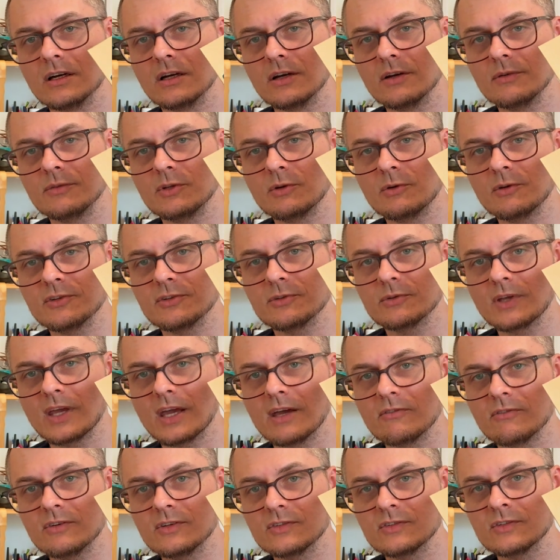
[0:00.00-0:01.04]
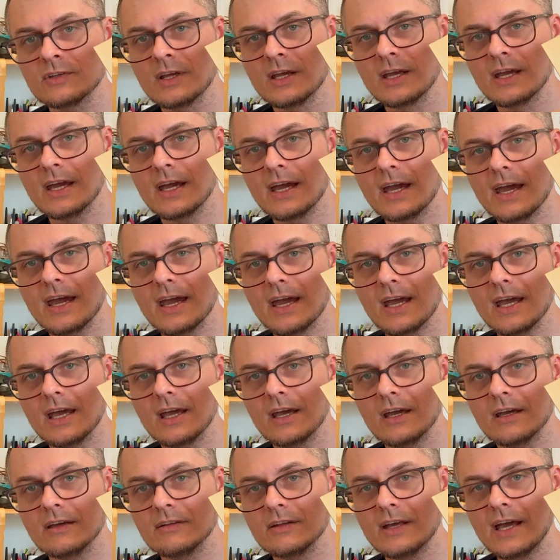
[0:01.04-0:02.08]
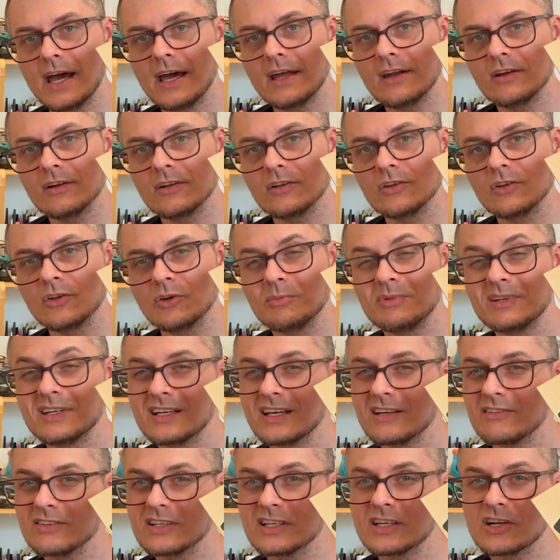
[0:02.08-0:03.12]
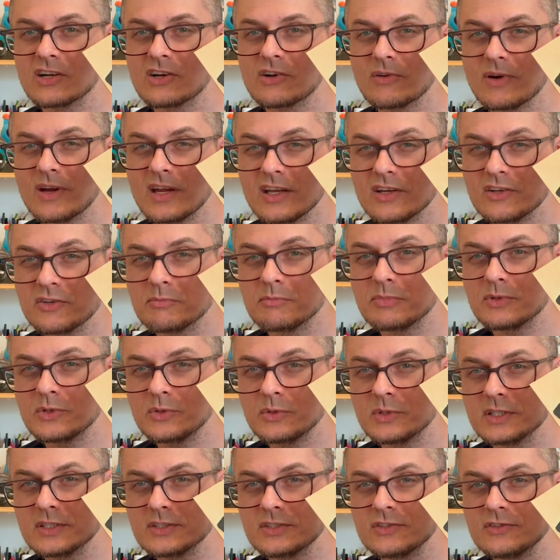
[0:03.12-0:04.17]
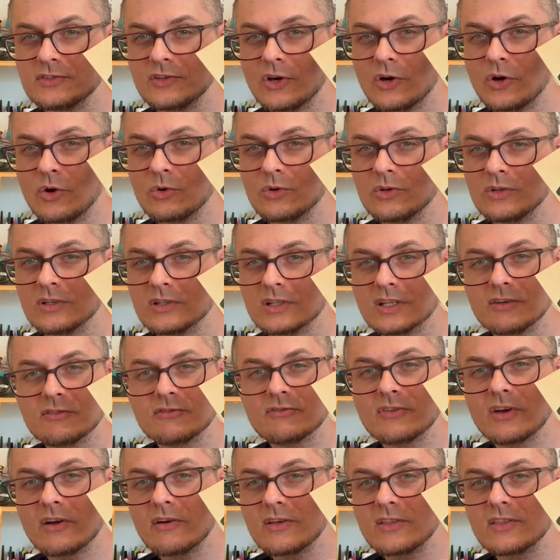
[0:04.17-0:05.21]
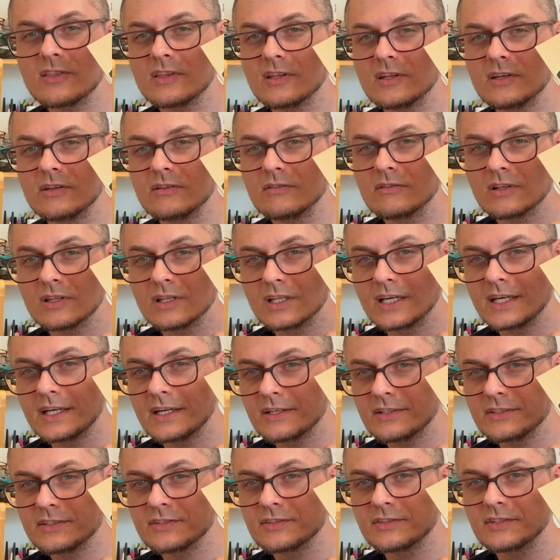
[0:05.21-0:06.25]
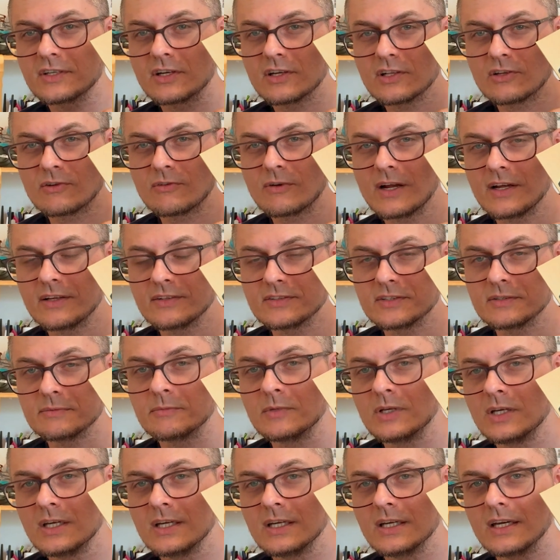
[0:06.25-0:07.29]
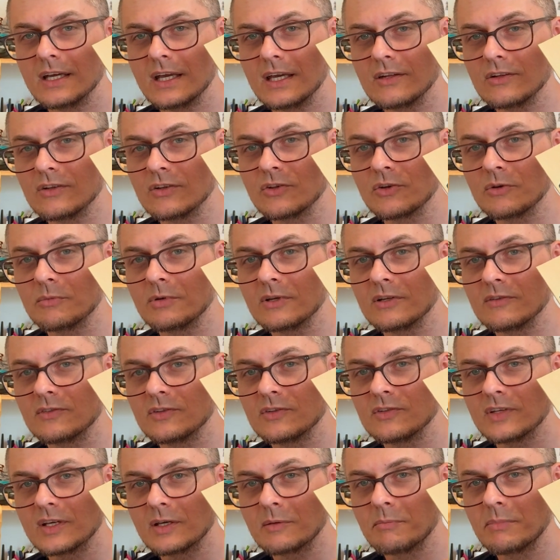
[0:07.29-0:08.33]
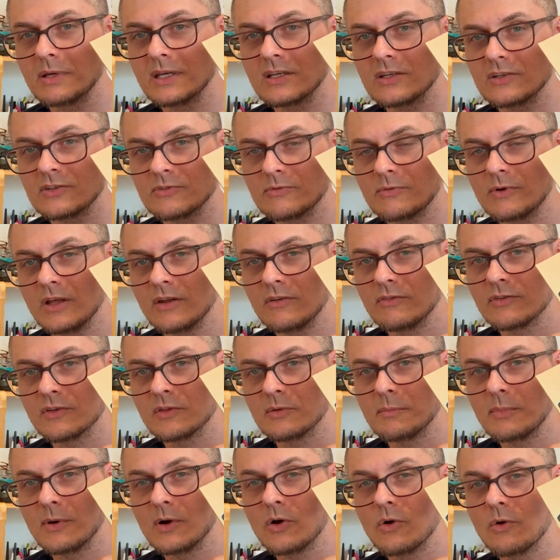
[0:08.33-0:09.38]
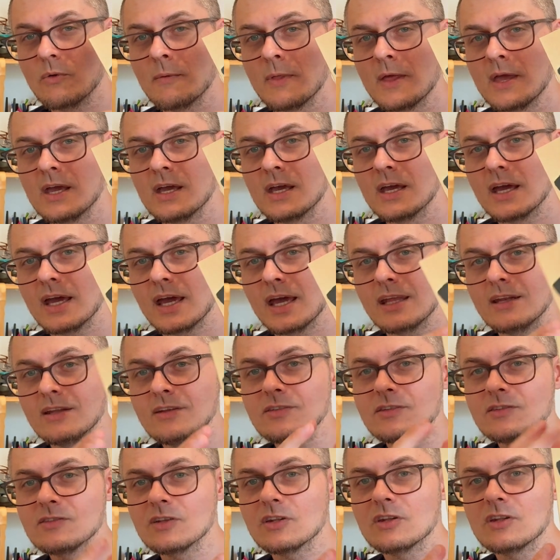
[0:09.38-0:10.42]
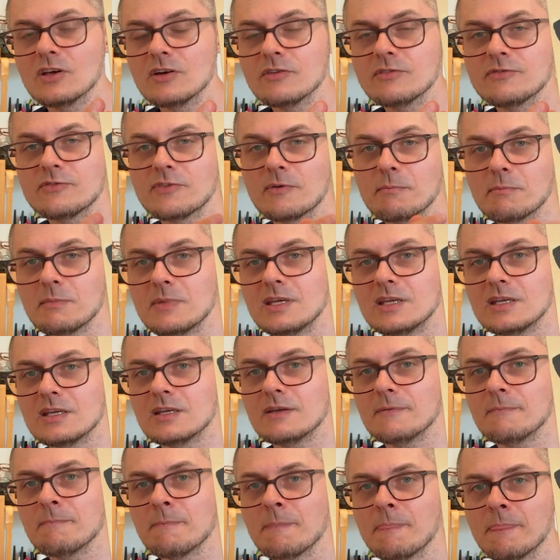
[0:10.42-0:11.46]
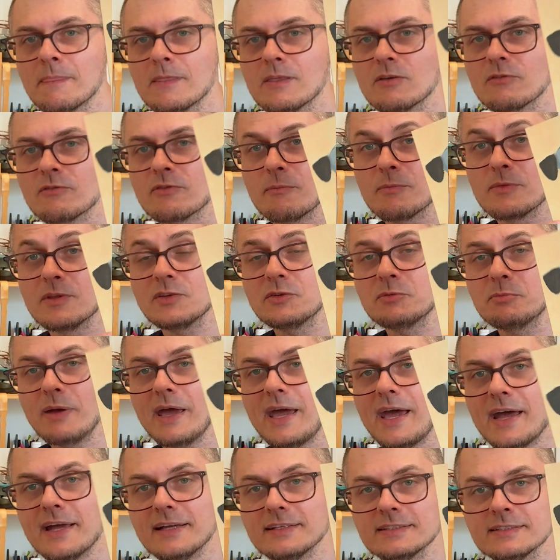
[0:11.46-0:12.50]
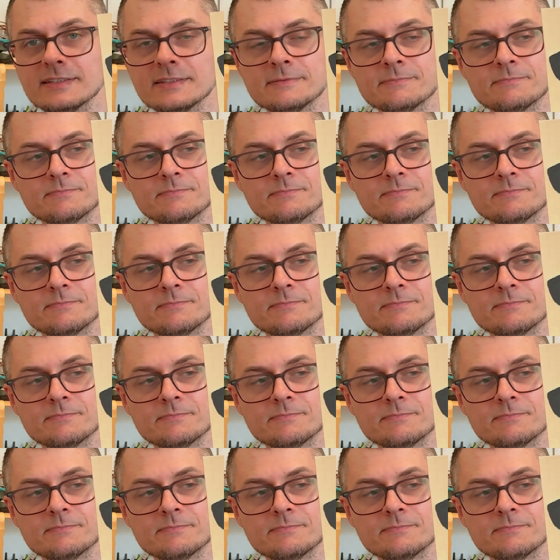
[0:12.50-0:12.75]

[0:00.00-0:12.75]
the original canvas, and added a little bit, kind of like a grayish, bluish tone, a very thin layer just to colorize them, and a little bit of this like pinkish red for the bow. And this is enough for me from this pass.